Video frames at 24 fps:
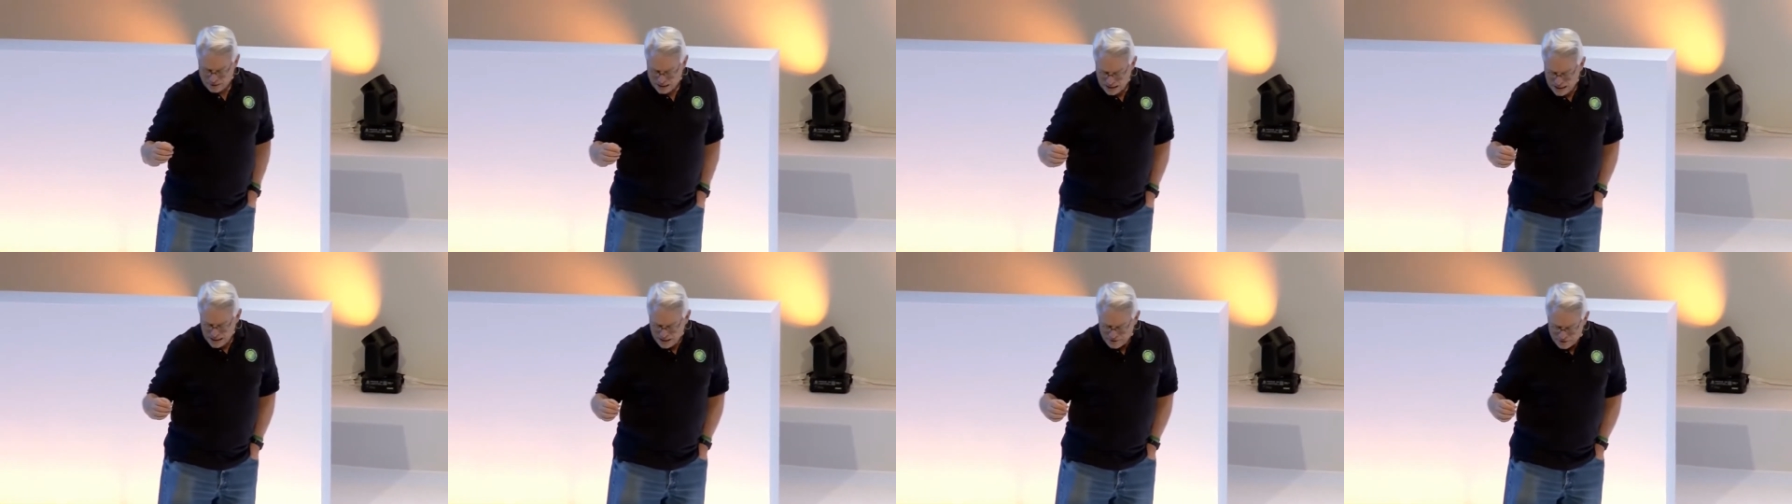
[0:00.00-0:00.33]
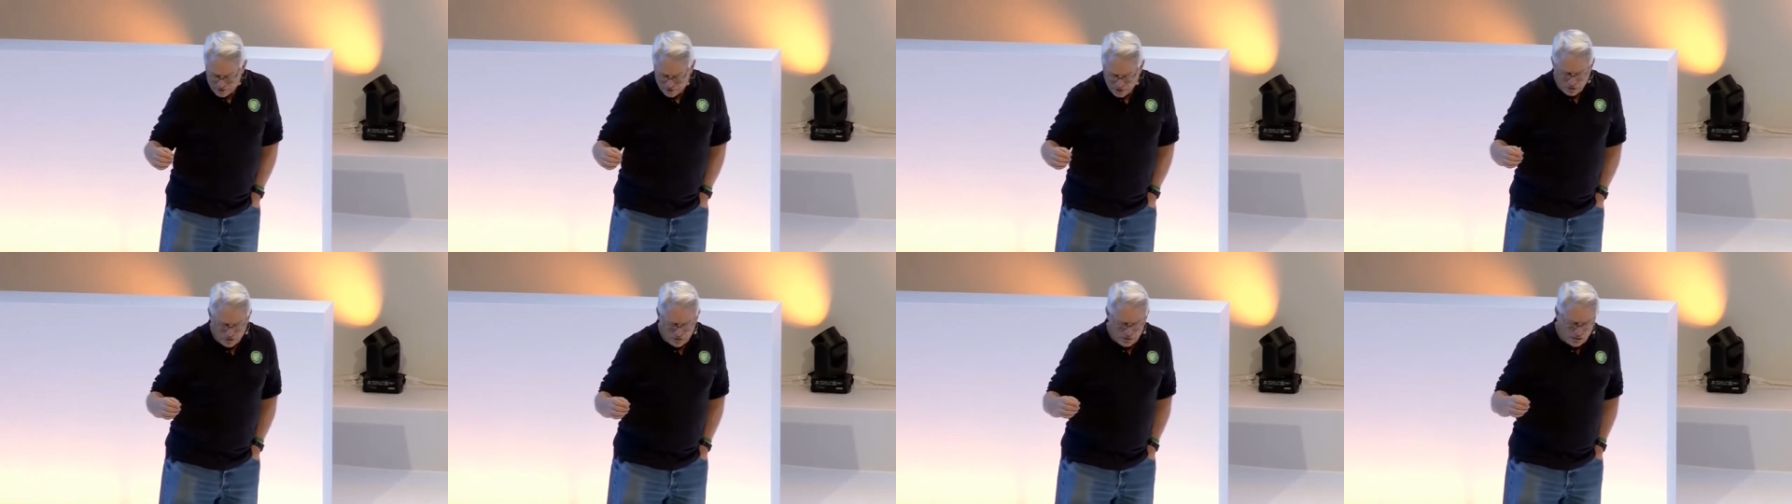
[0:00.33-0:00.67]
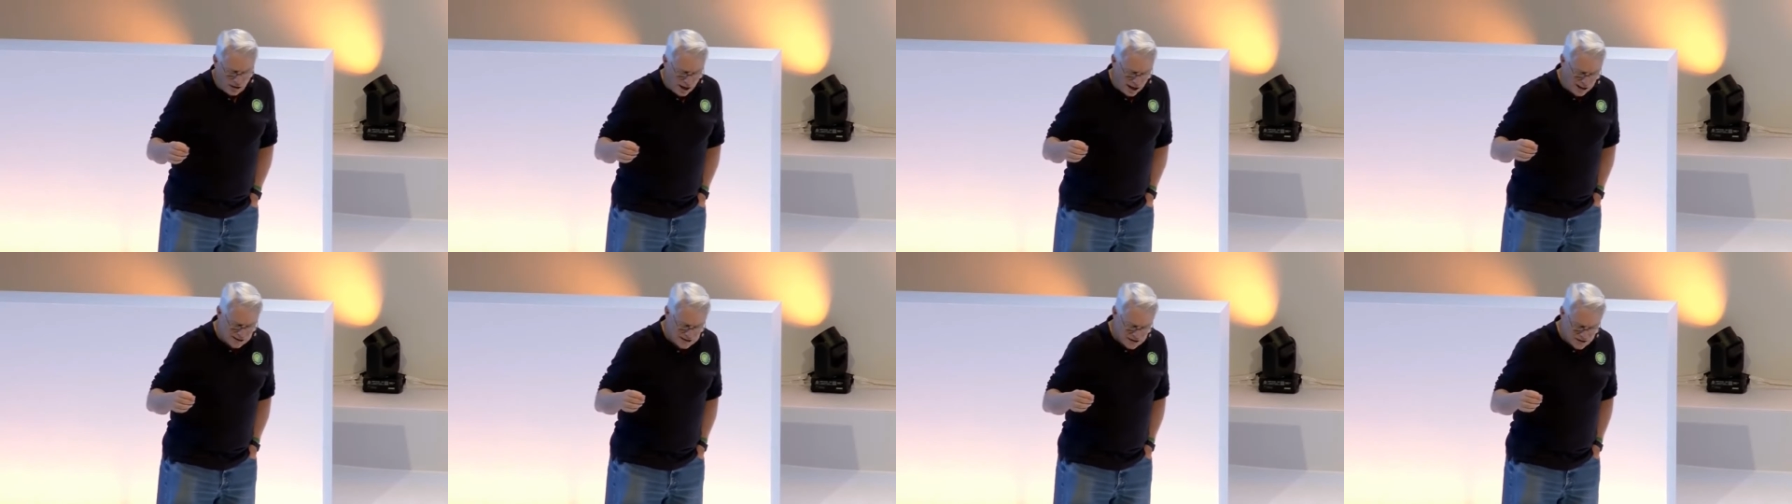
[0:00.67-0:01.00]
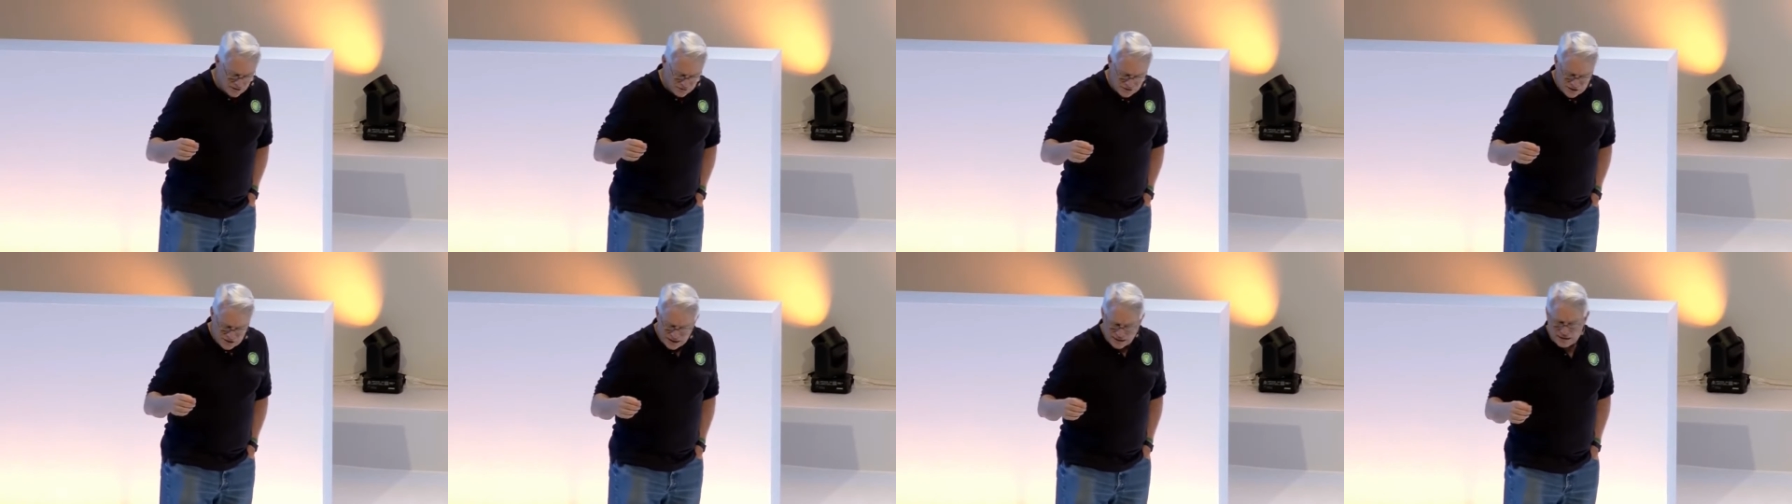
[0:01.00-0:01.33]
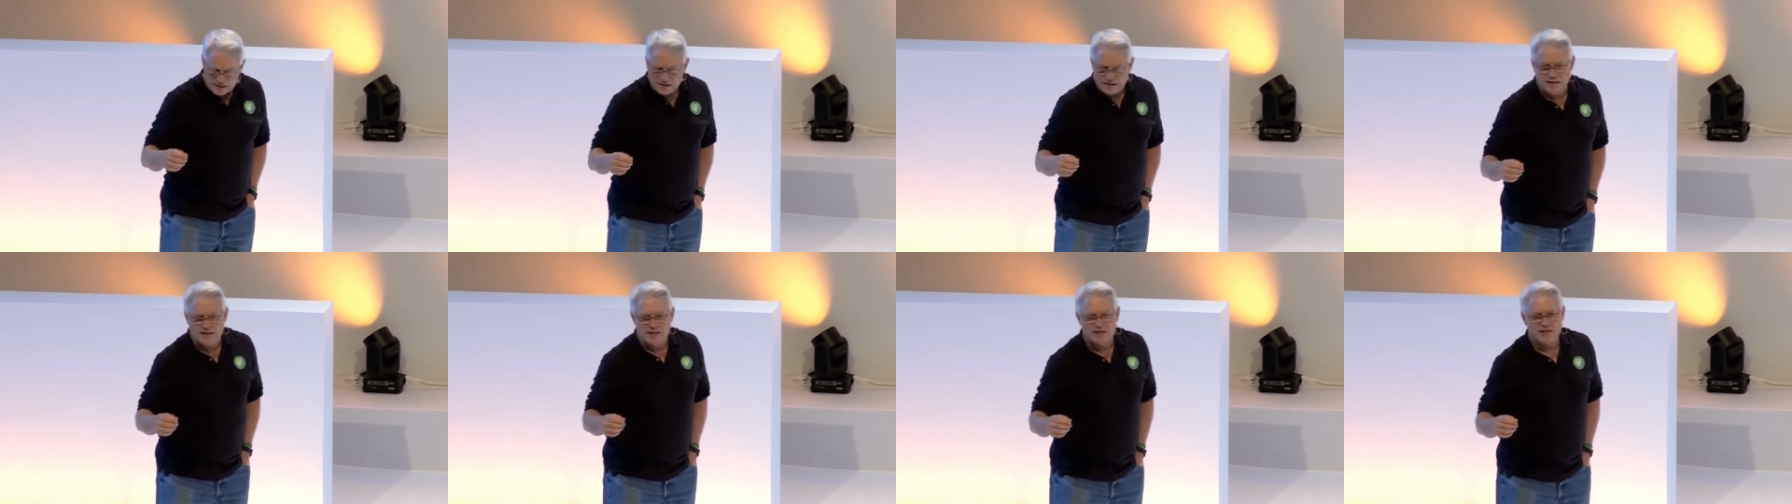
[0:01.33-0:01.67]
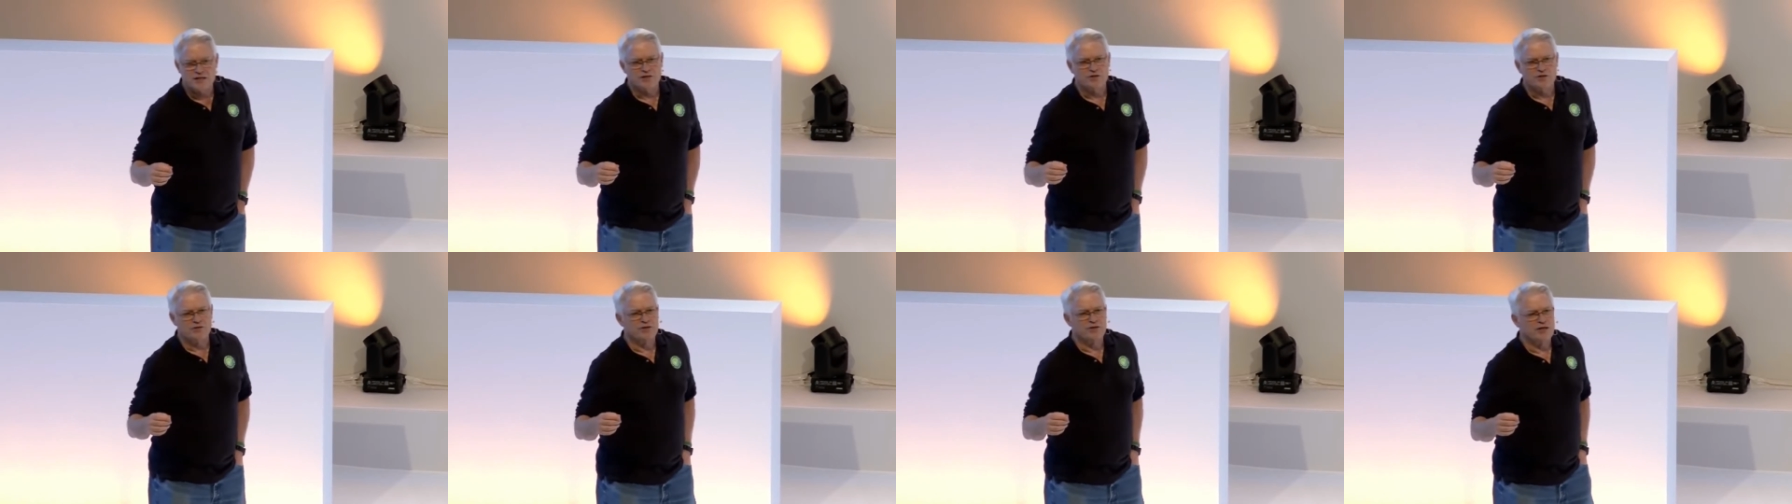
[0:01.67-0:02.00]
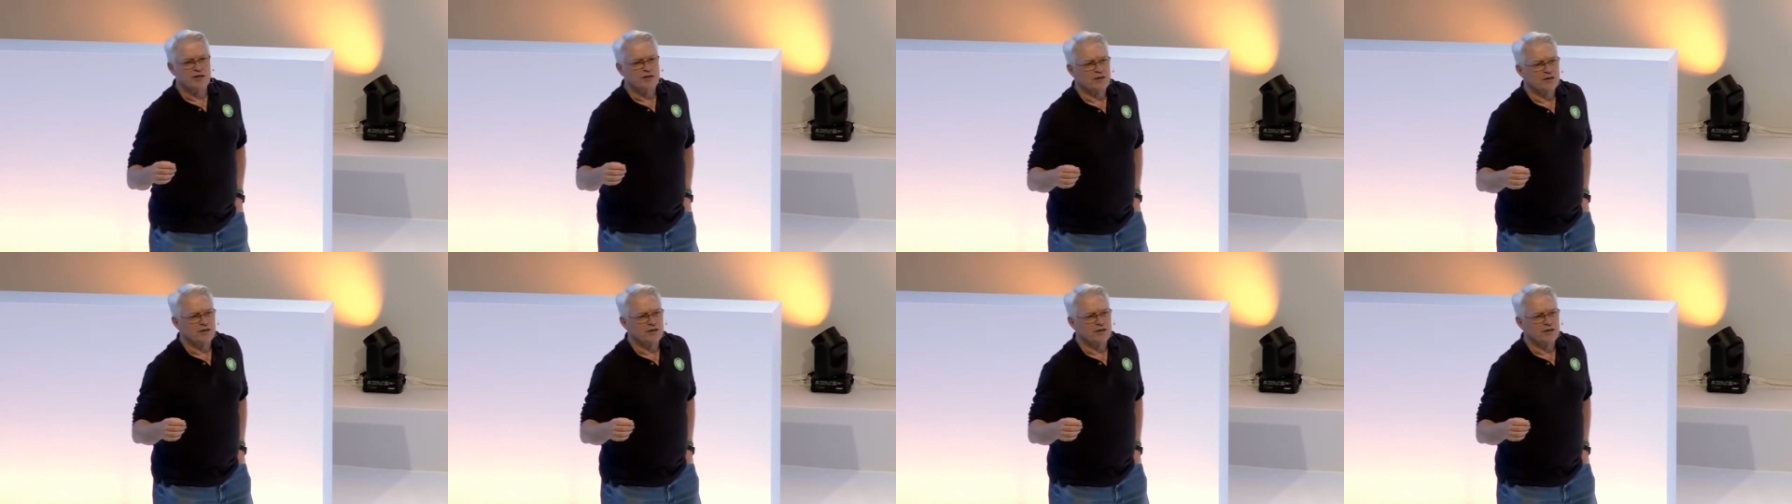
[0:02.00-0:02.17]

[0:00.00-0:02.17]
lots of techniques that you need to learn,